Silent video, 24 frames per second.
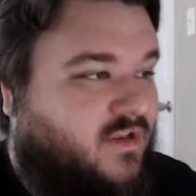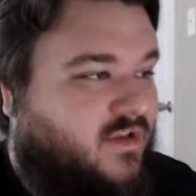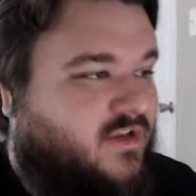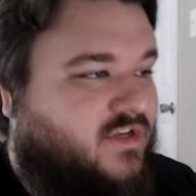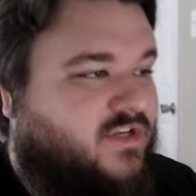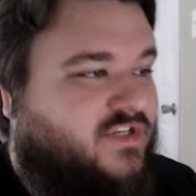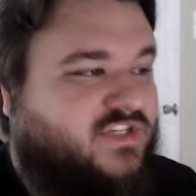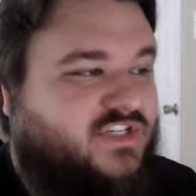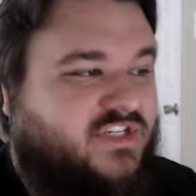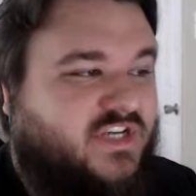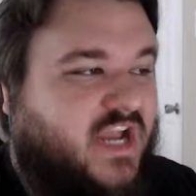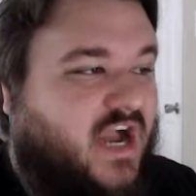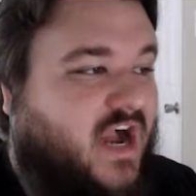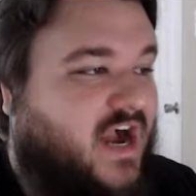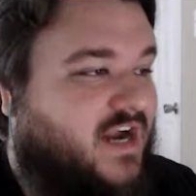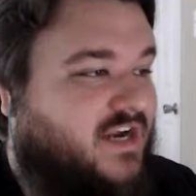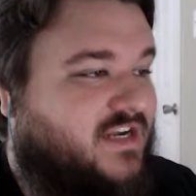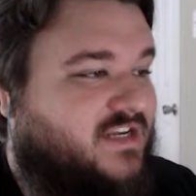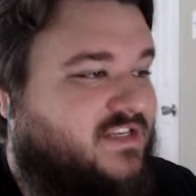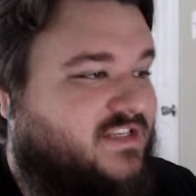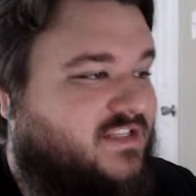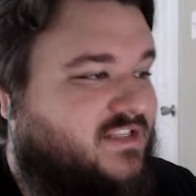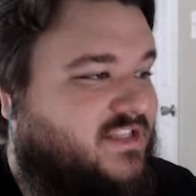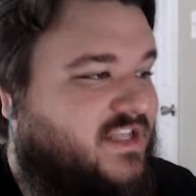
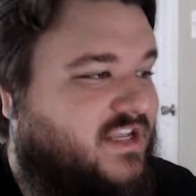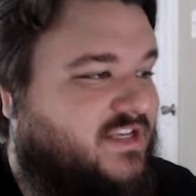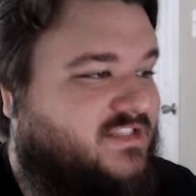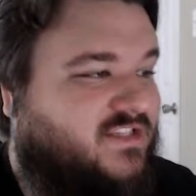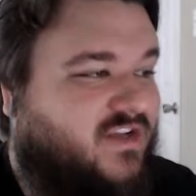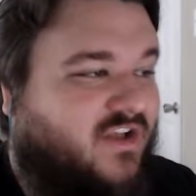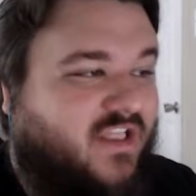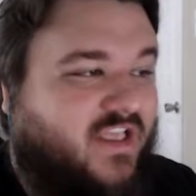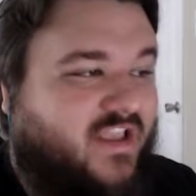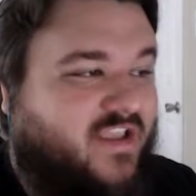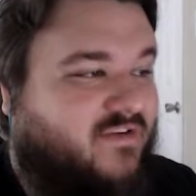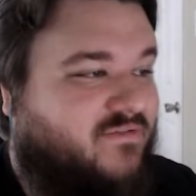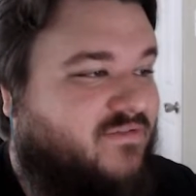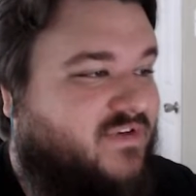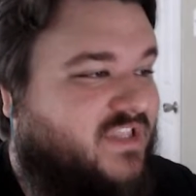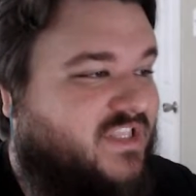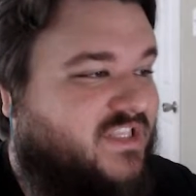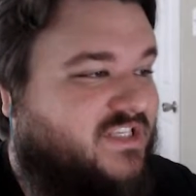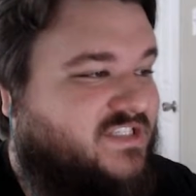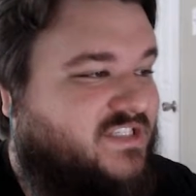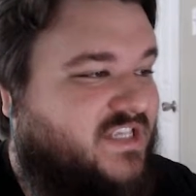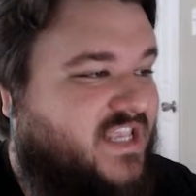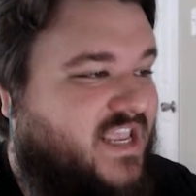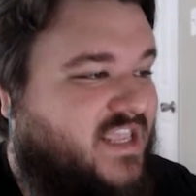Shocked. That's all I can
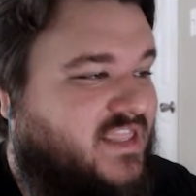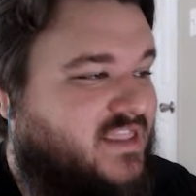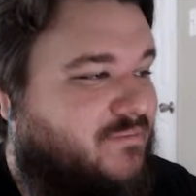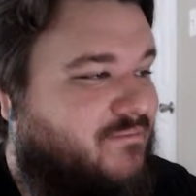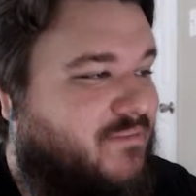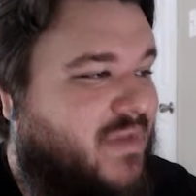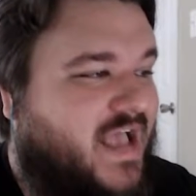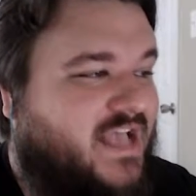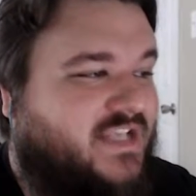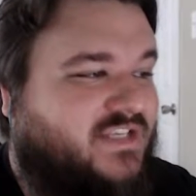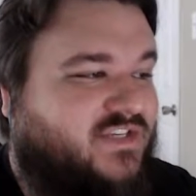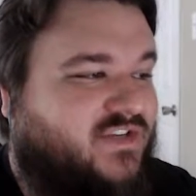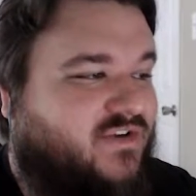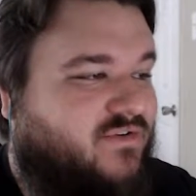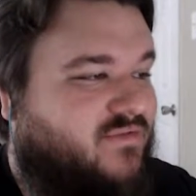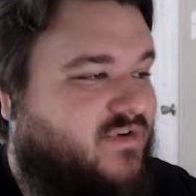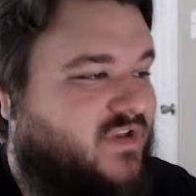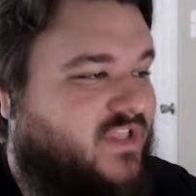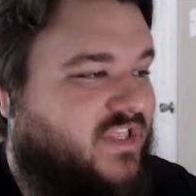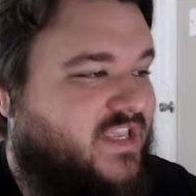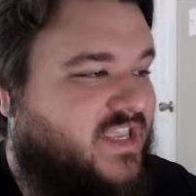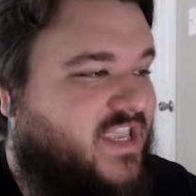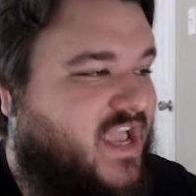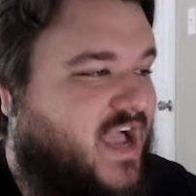really say. The masker
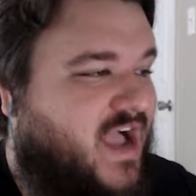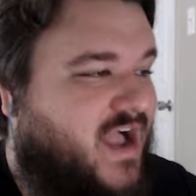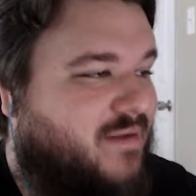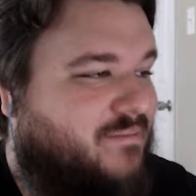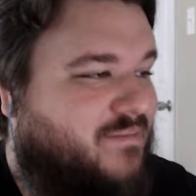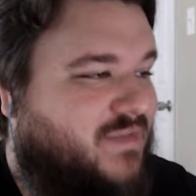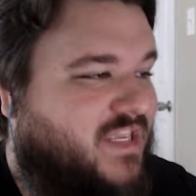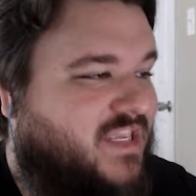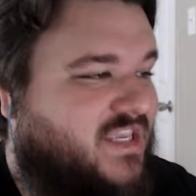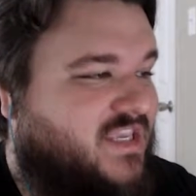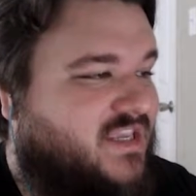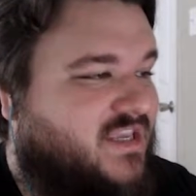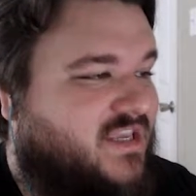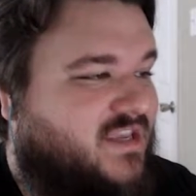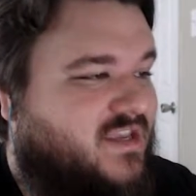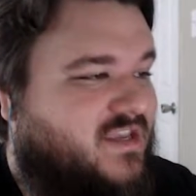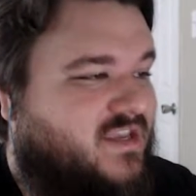really got me.